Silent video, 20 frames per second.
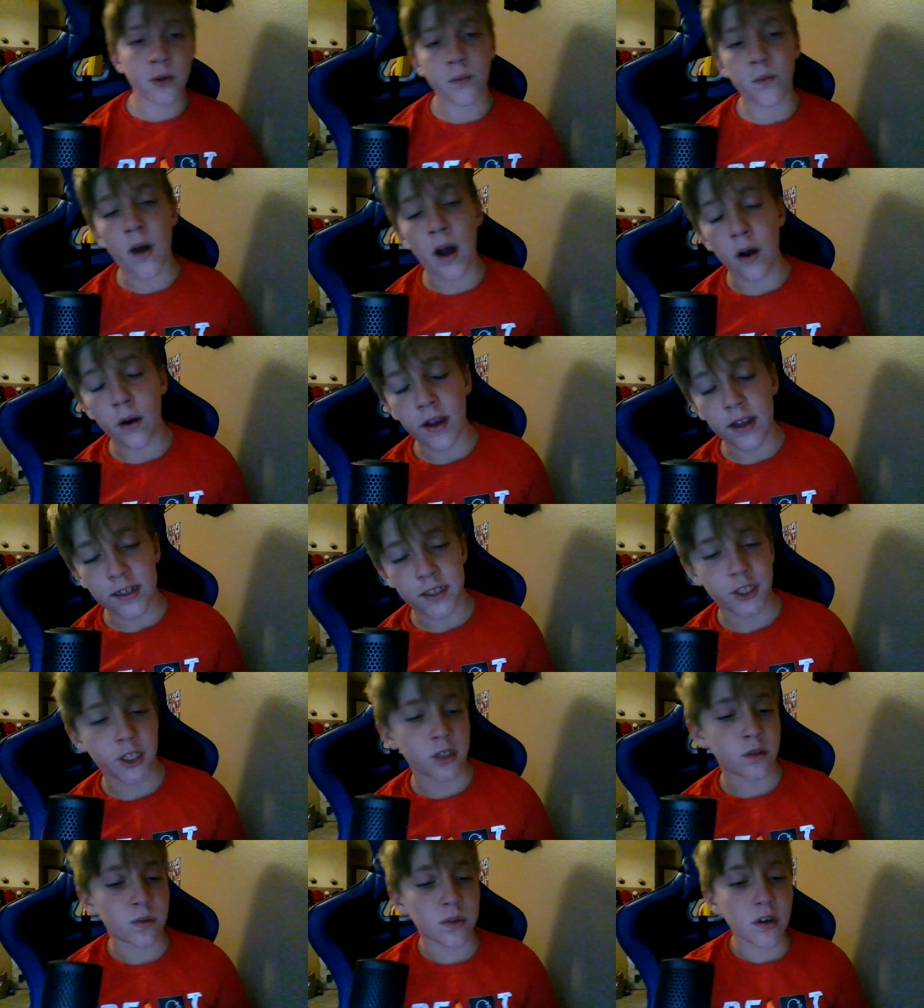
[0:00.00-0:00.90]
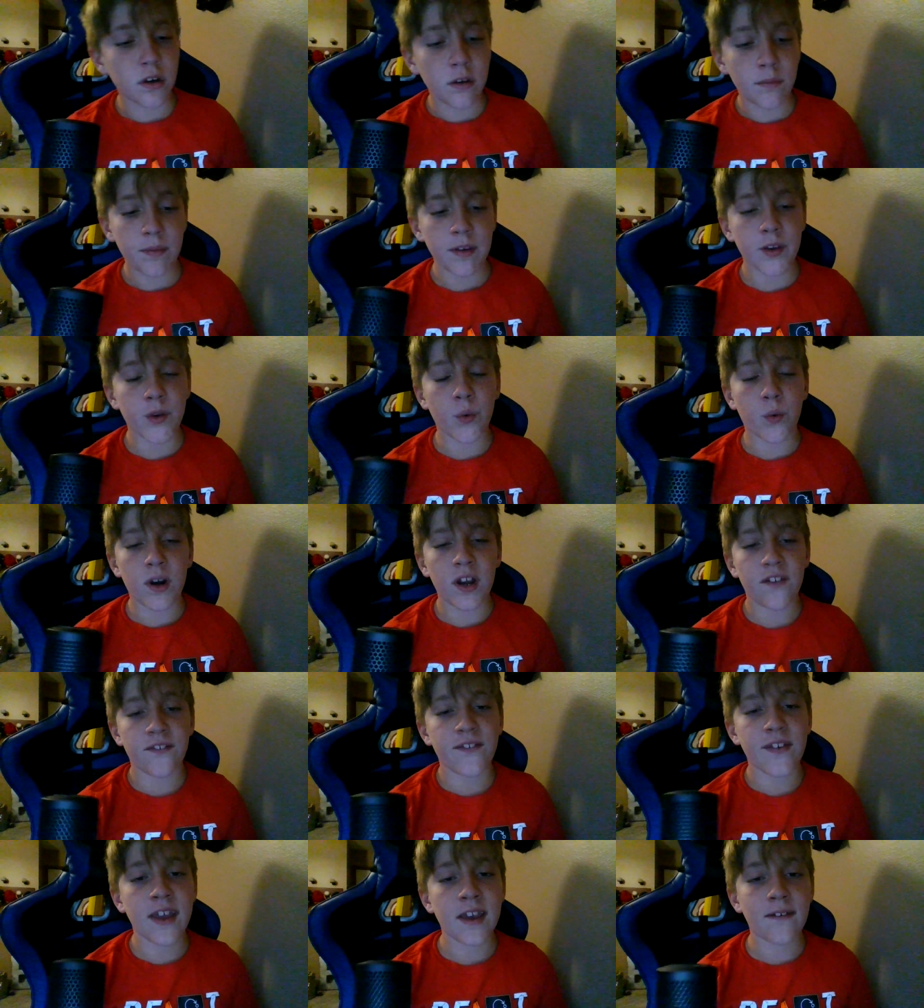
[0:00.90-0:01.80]
Well, it should really be
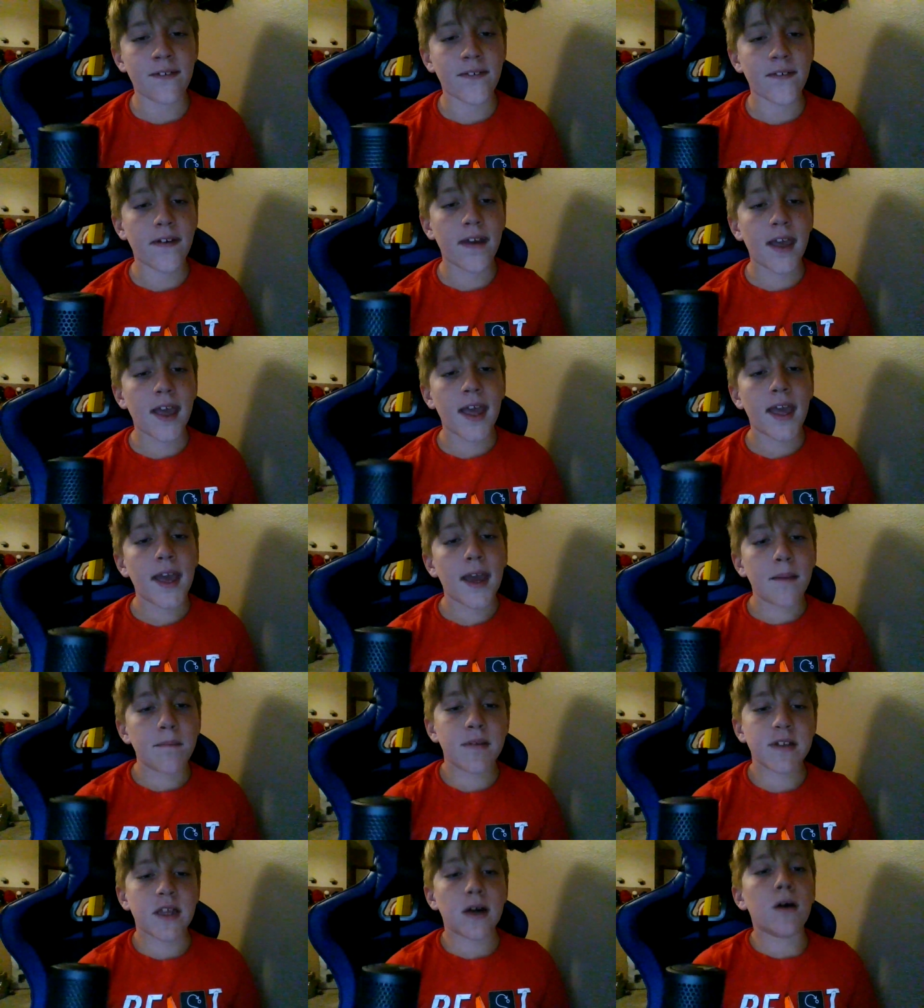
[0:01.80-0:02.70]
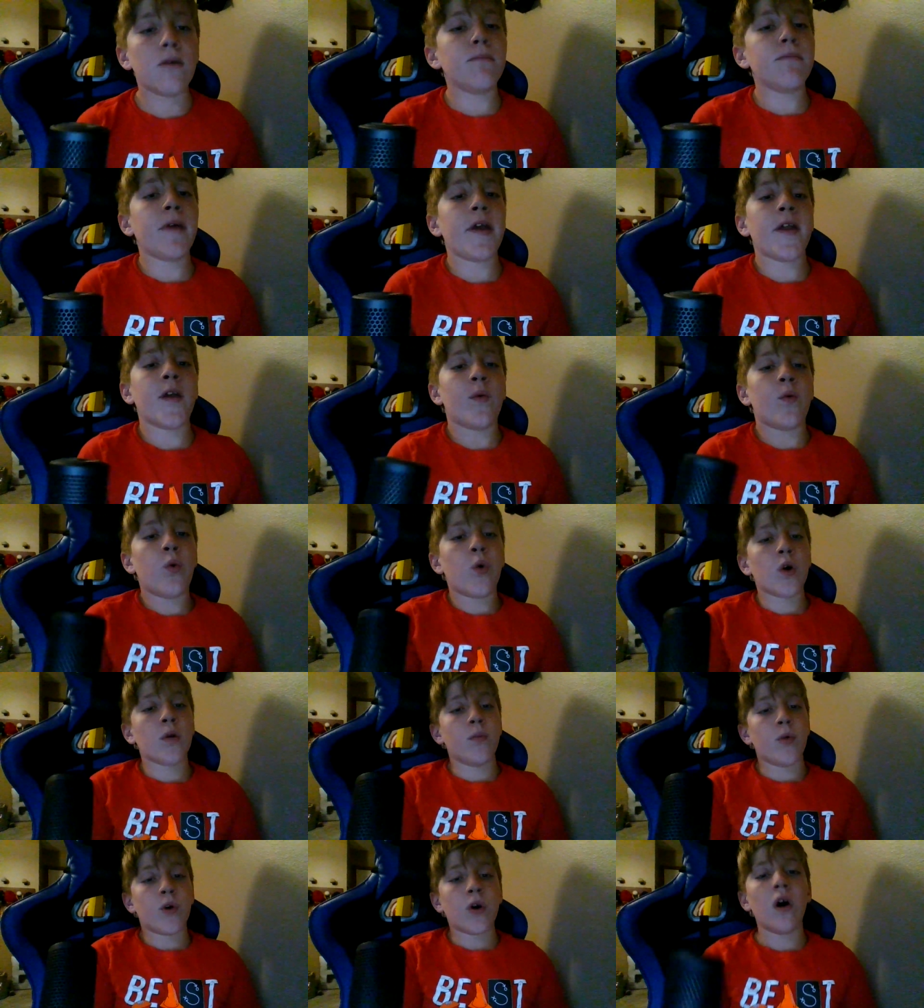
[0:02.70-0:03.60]
25th, but that made a
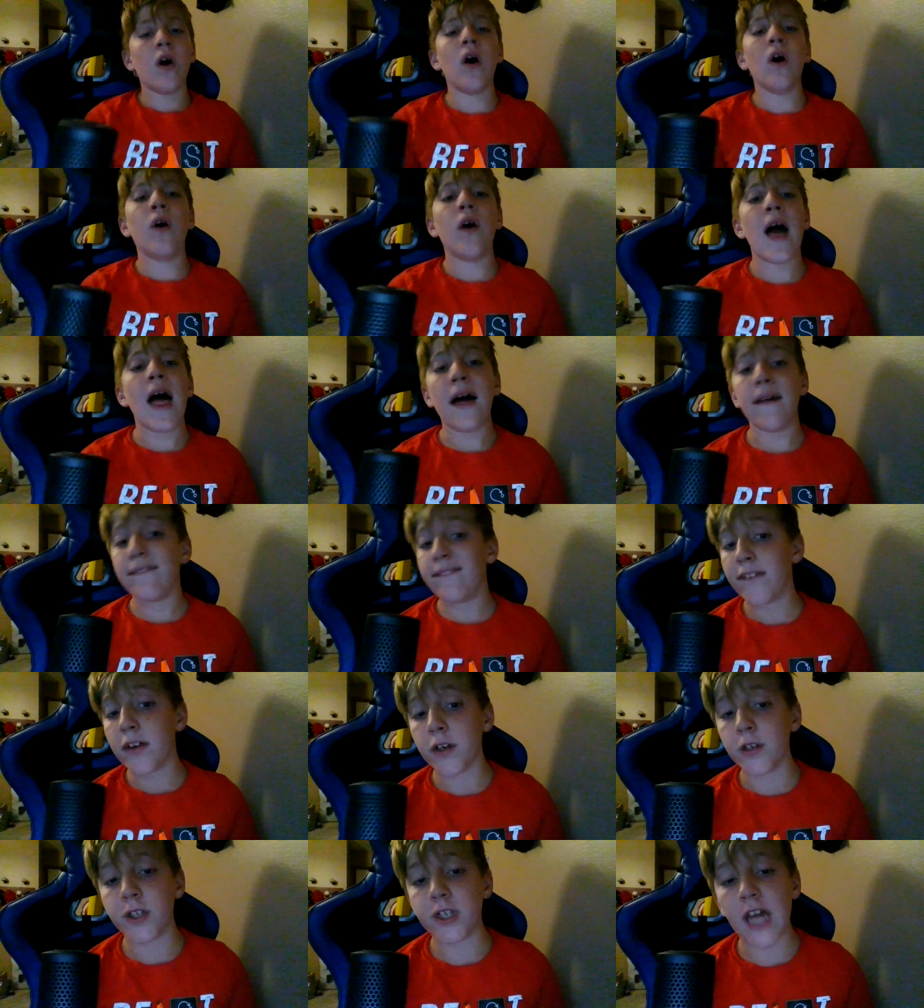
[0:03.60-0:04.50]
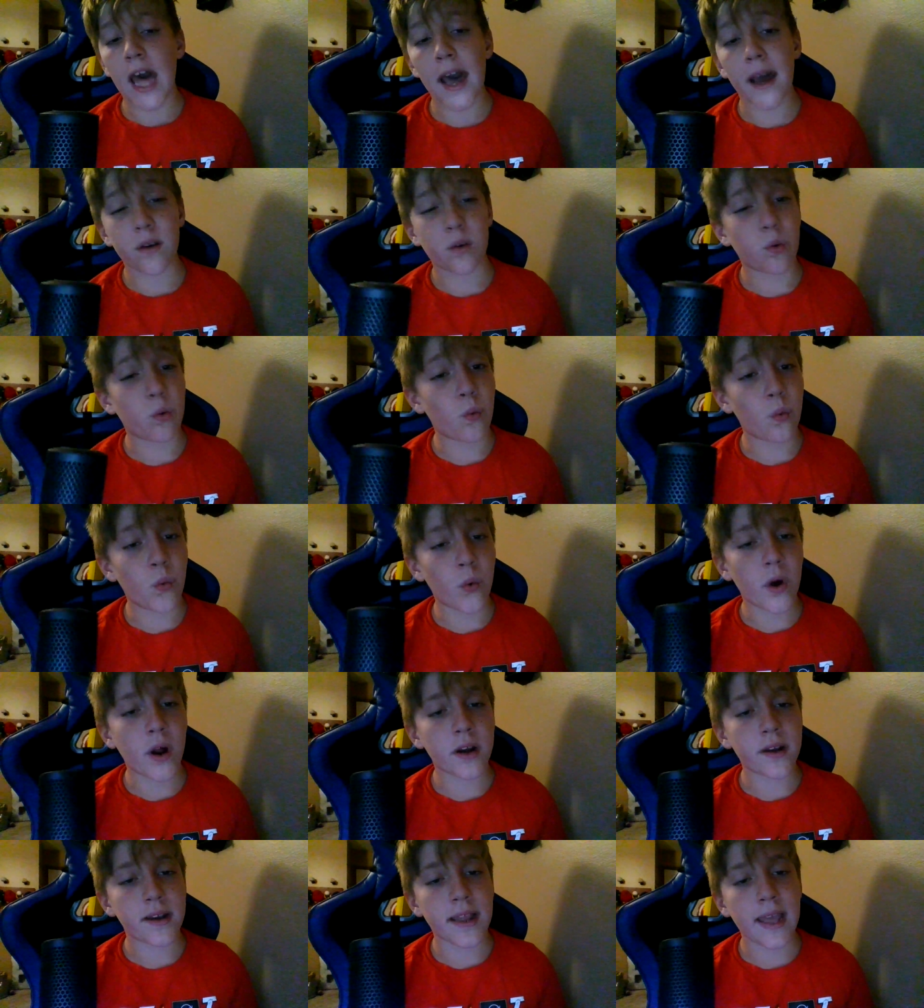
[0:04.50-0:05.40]
horrible call at first at
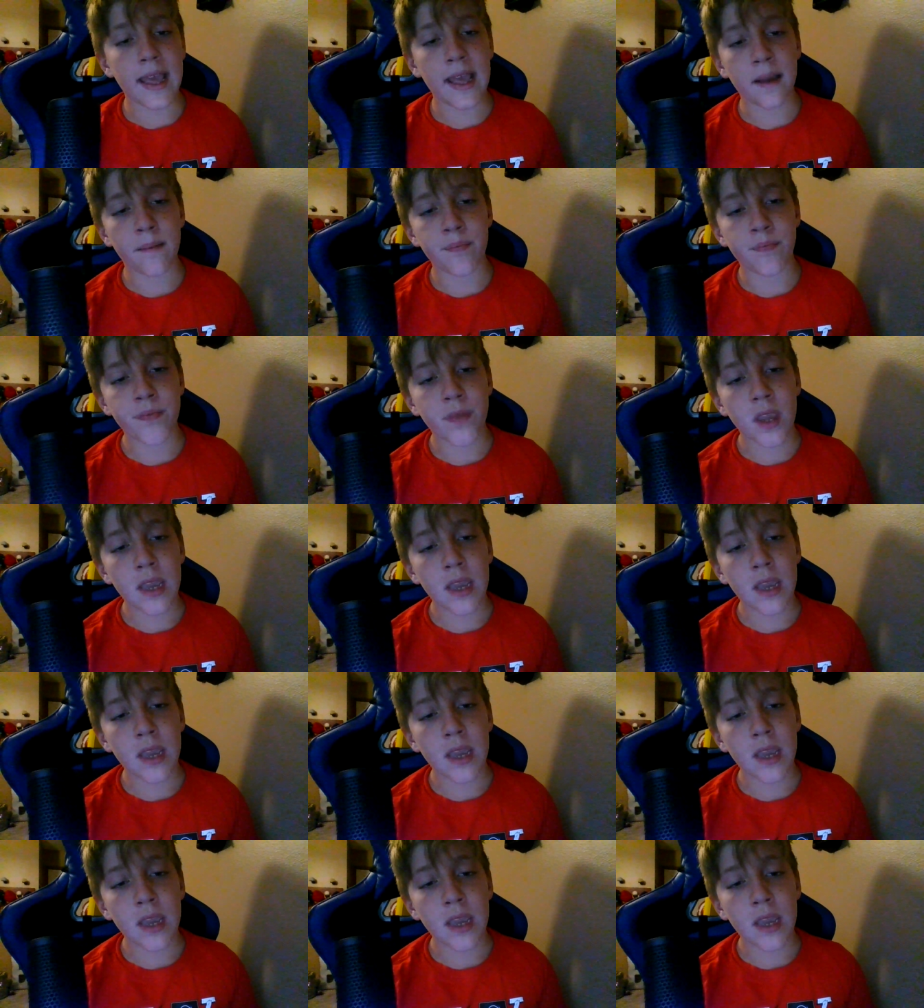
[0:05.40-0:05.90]
one game